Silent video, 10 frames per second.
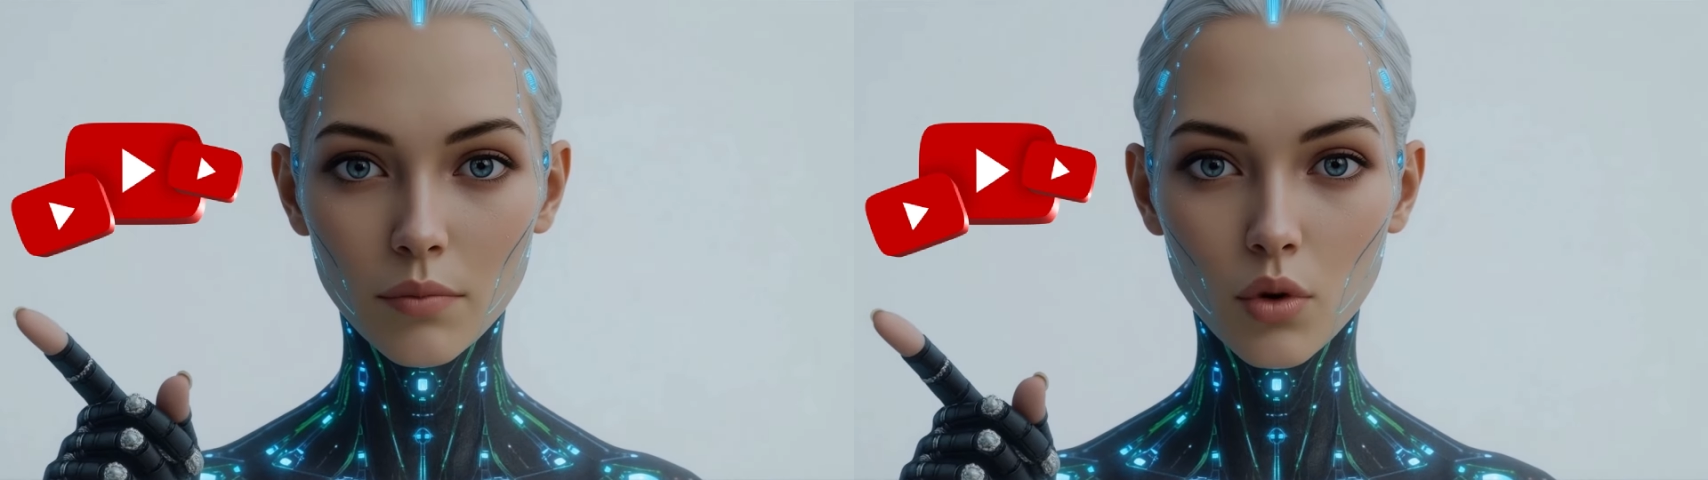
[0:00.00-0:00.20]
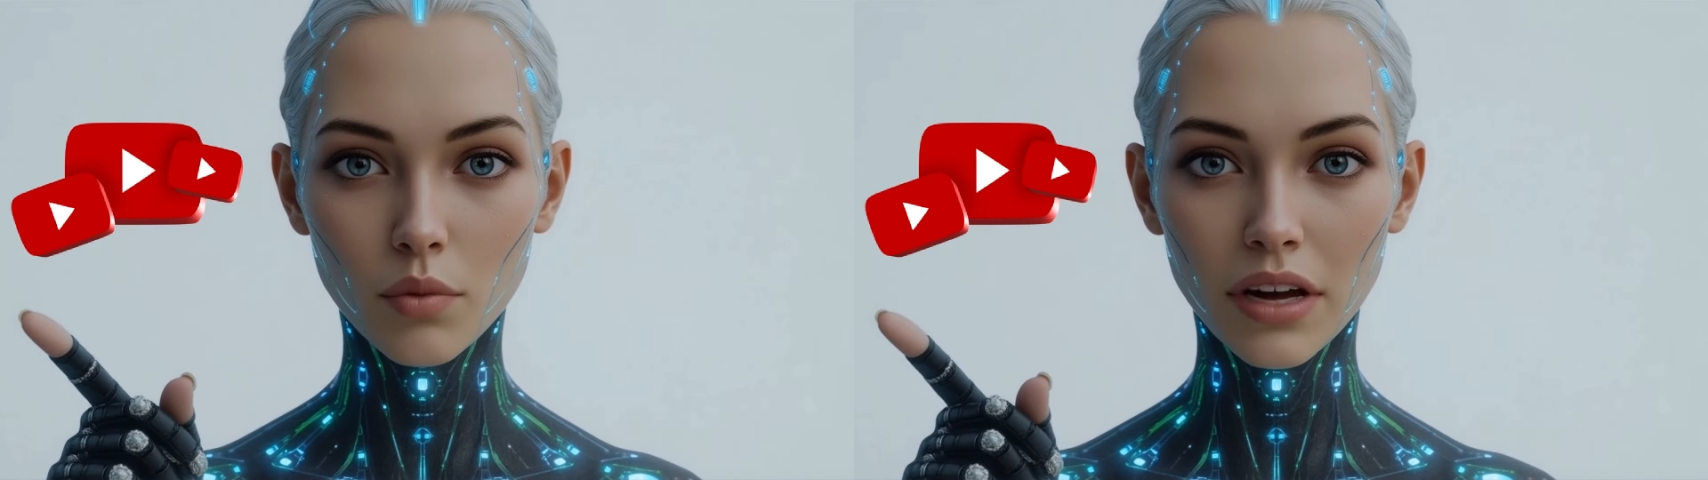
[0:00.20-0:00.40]

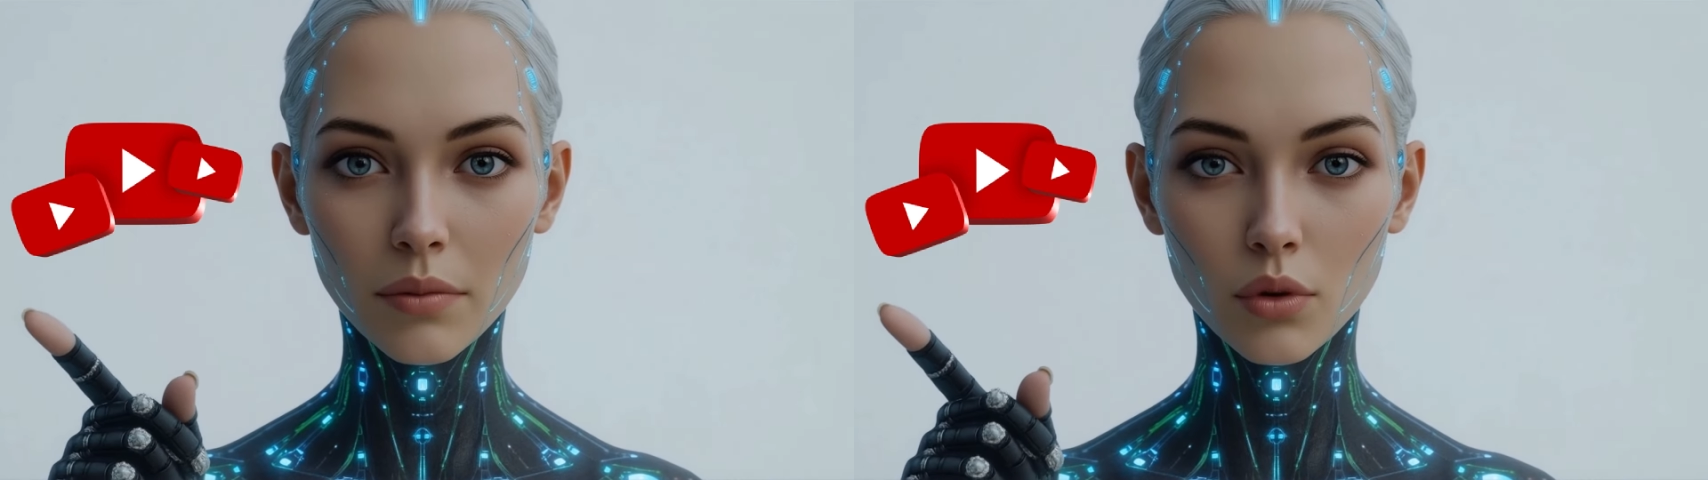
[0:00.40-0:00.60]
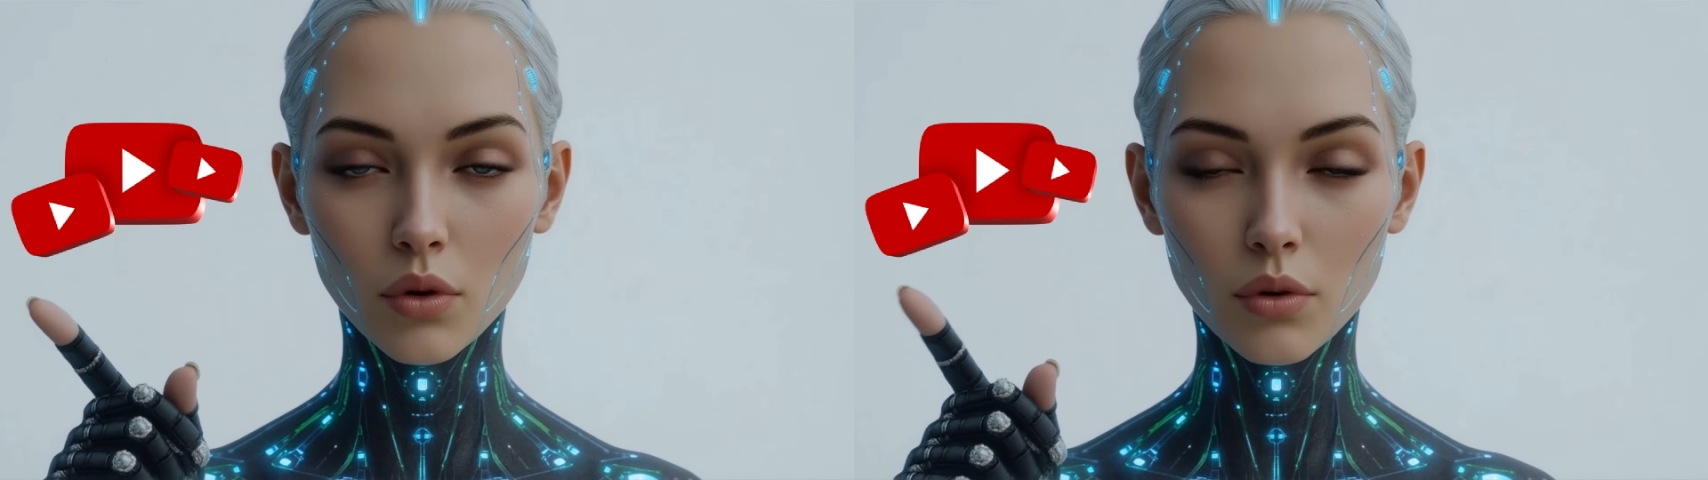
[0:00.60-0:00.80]
more
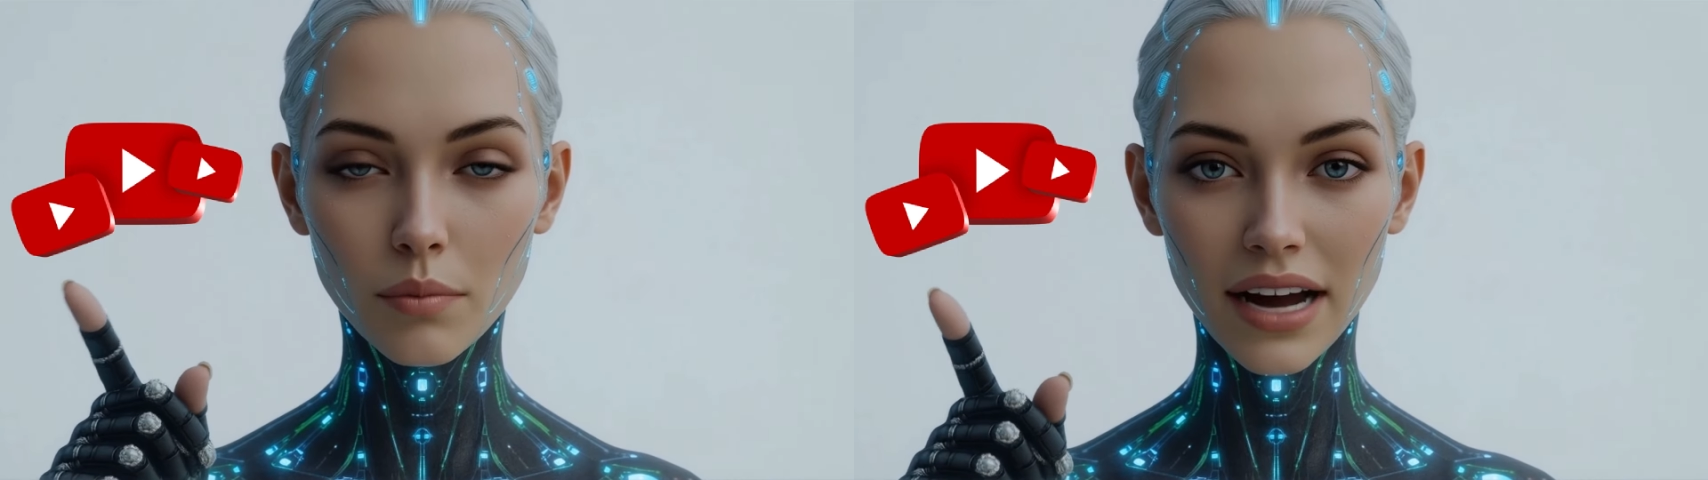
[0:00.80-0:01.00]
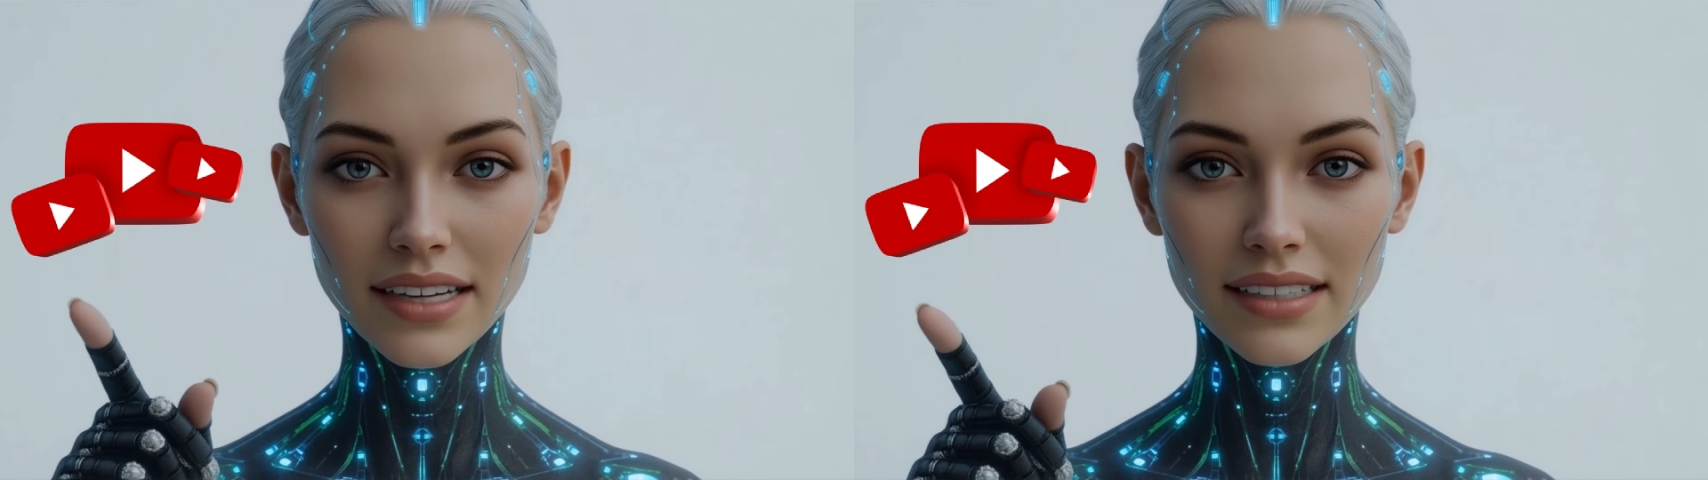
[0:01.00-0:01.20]
people who
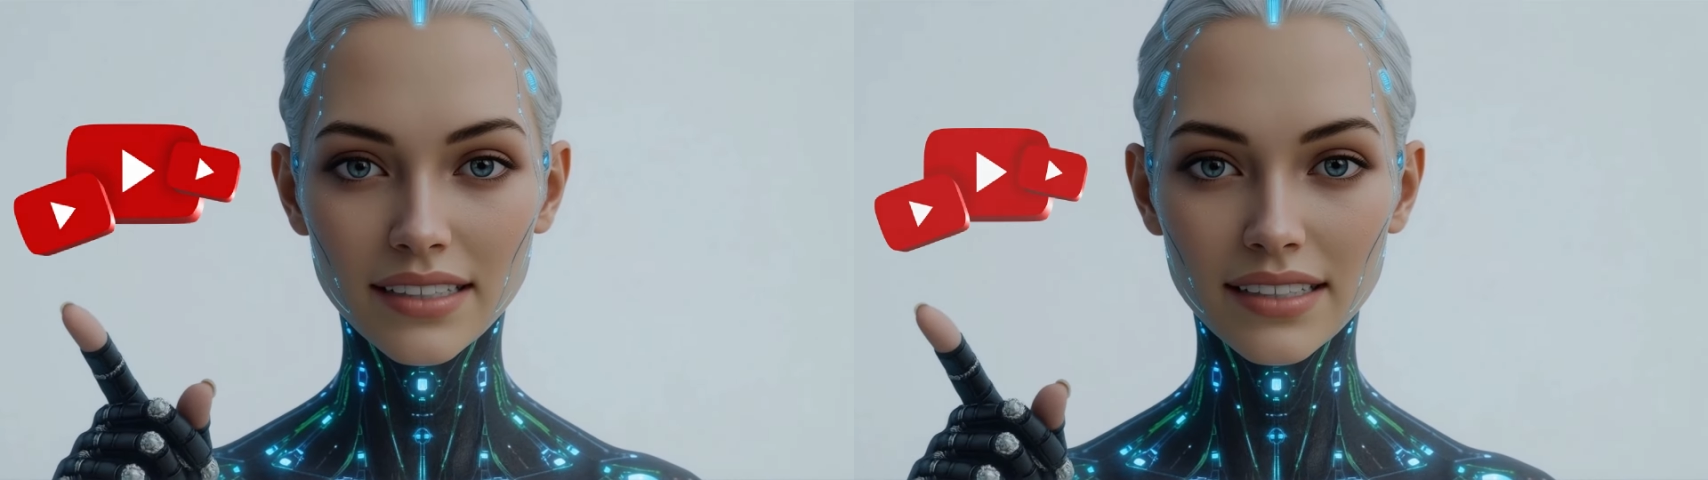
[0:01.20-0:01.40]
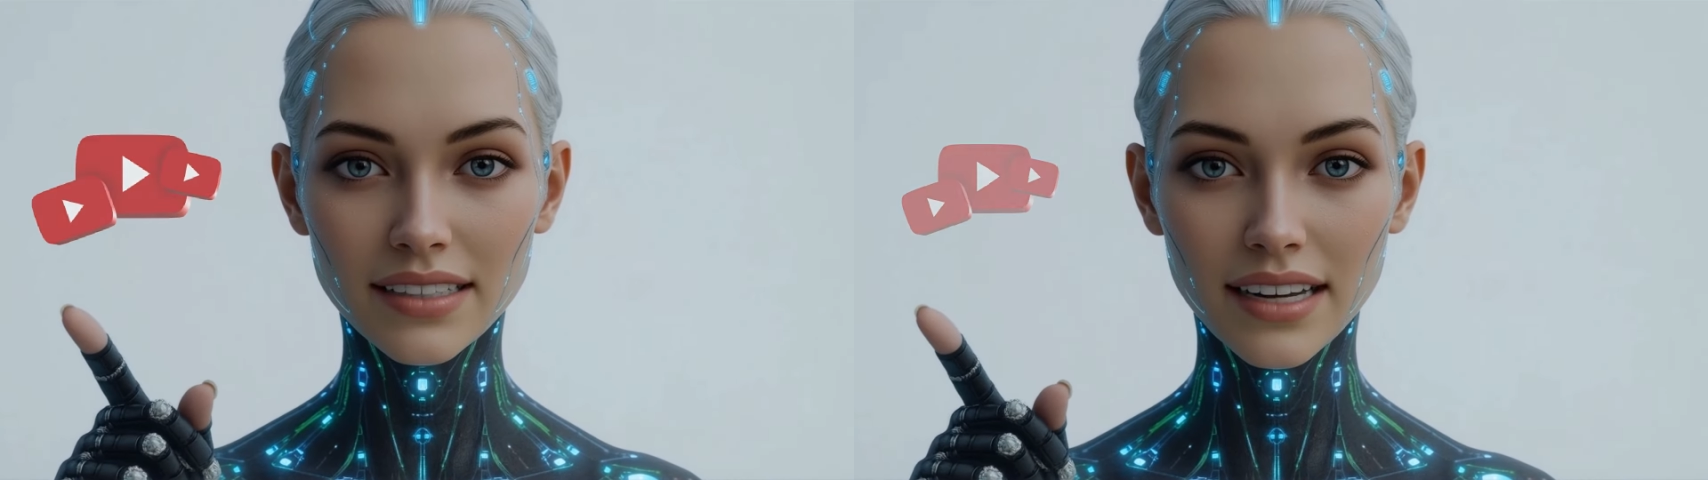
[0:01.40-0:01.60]
might need
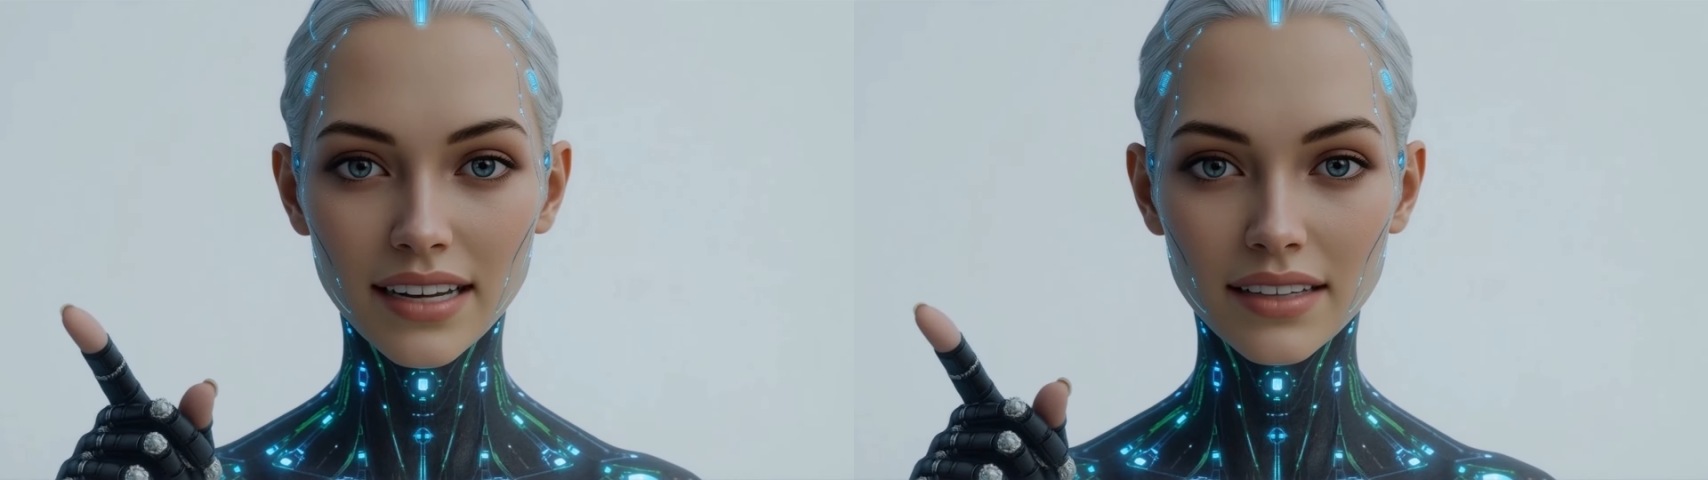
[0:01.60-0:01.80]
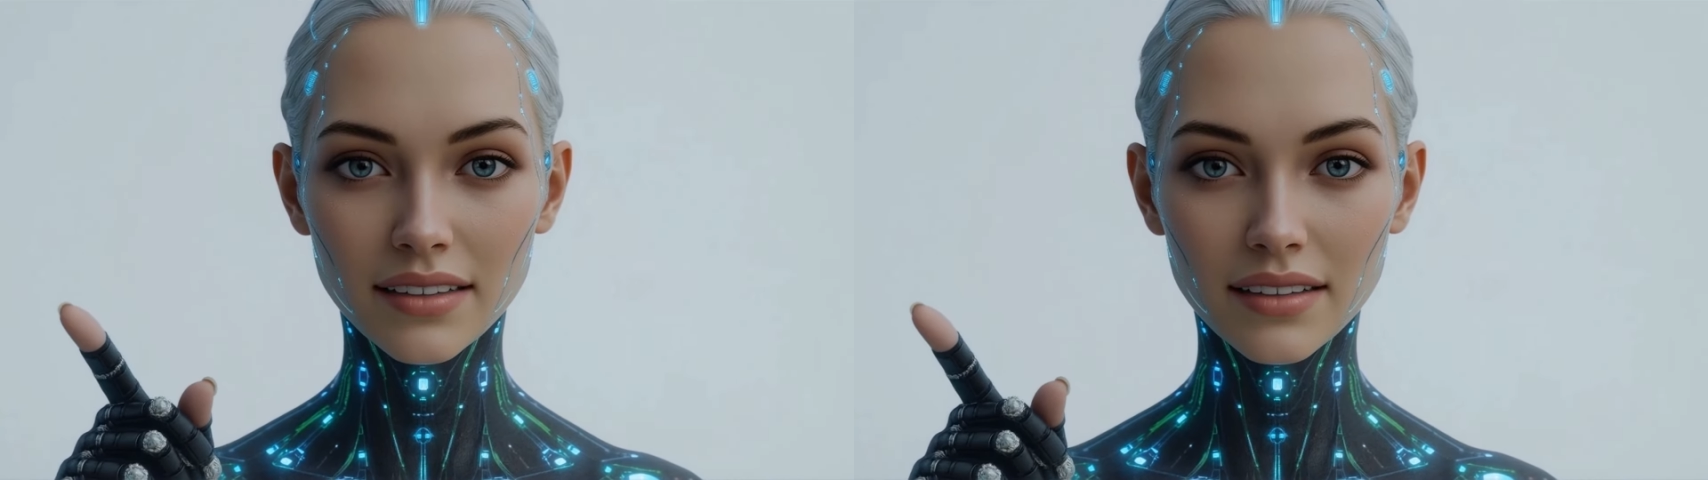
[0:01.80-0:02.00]
to see
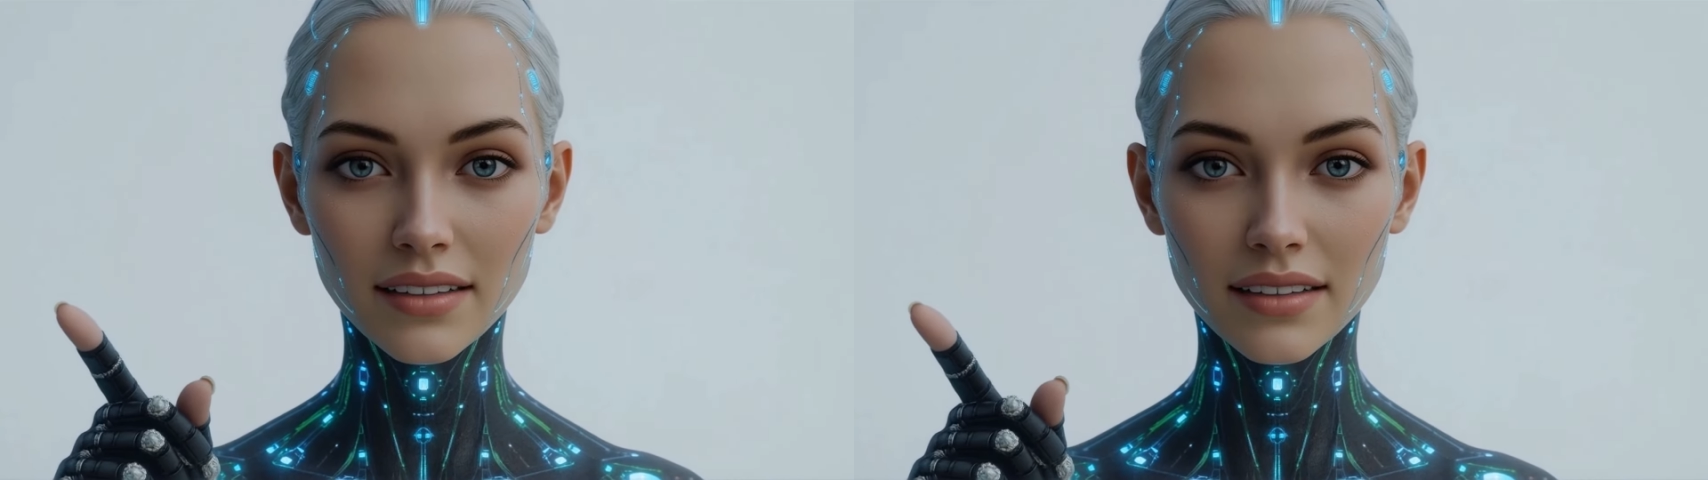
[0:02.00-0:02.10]
it.